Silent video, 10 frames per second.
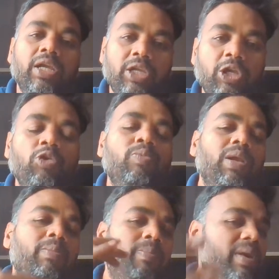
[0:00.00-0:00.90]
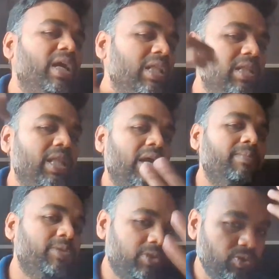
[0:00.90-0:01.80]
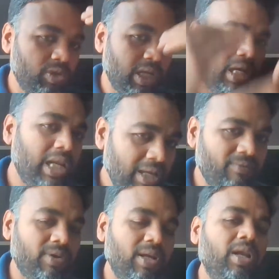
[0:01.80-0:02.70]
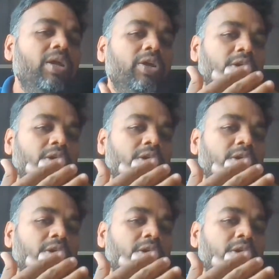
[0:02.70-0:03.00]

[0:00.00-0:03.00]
you will bring them to the level